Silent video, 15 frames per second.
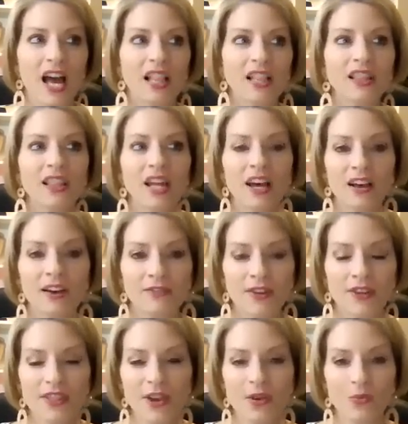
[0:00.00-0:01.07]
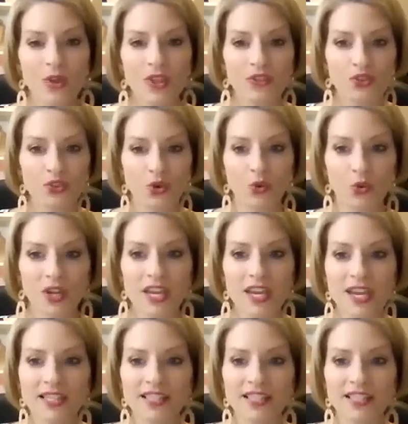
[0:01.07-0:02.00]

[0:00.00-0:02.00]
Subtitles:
I love that with jewelry,